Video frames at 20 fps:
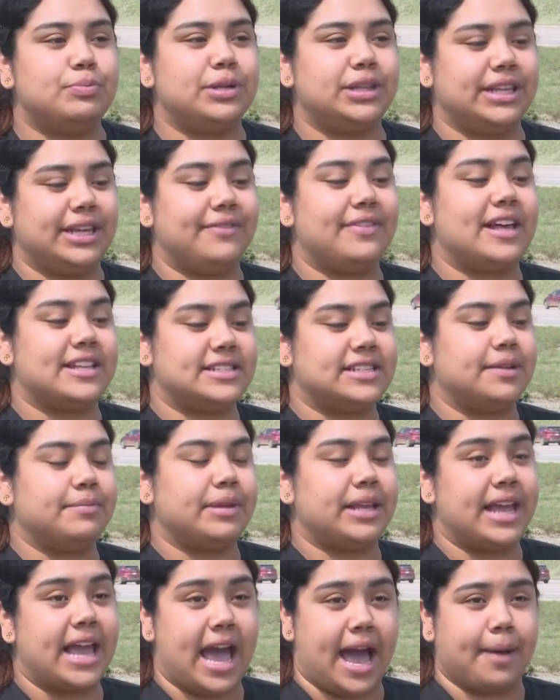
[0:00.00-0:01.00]
believe that
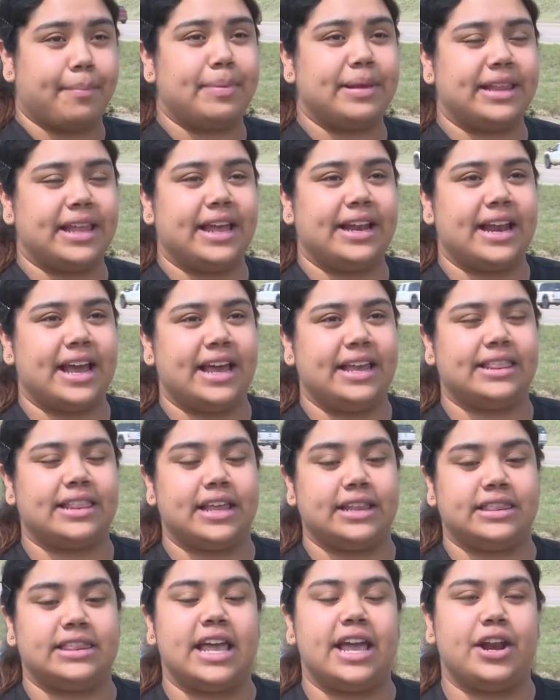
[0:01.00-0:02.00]
something happened that night
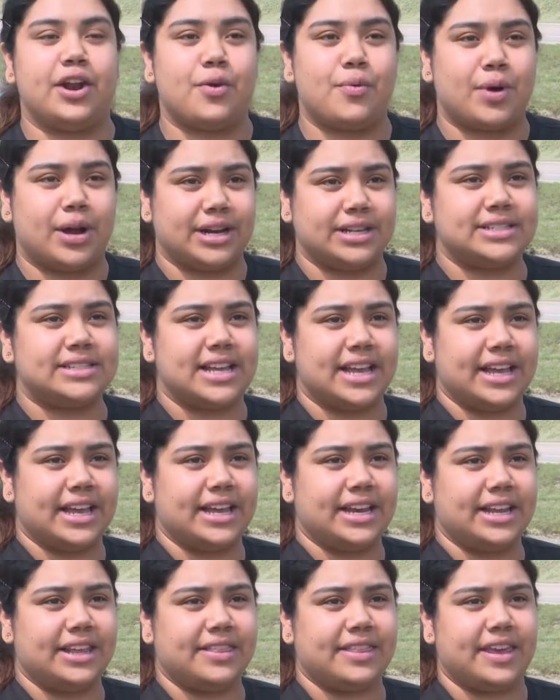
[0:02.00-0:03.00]
that they don't want to say
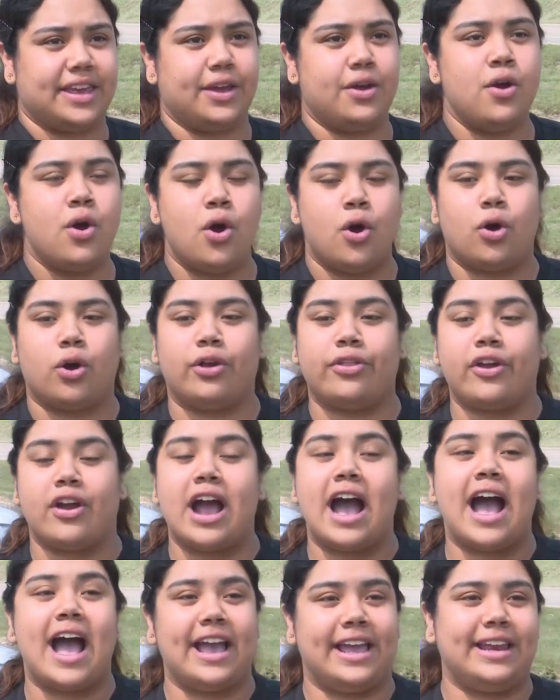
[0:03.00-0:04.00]
anything or they're
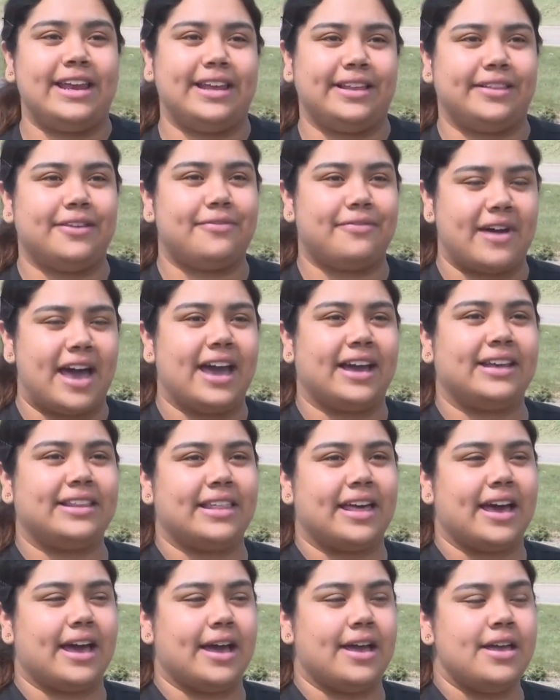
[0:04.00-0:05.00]
hiding the
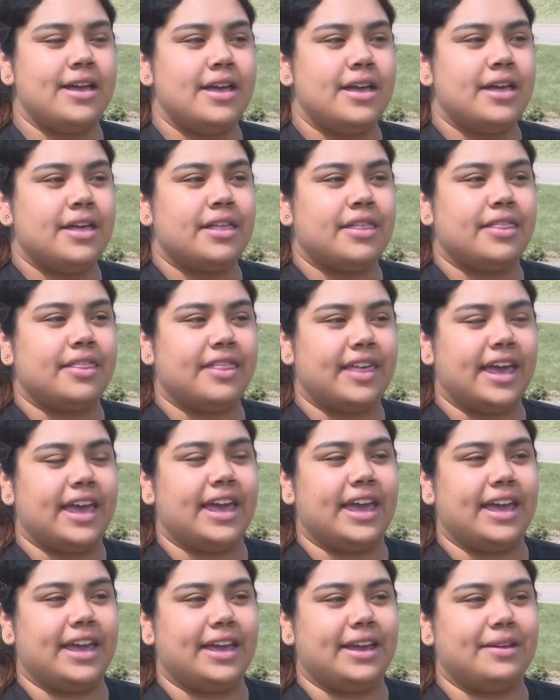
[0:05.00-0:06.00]
fact that
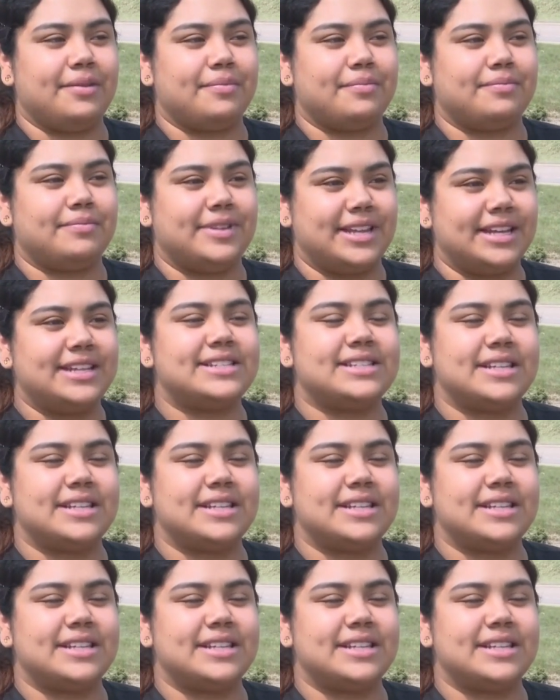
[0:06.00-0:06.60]
they did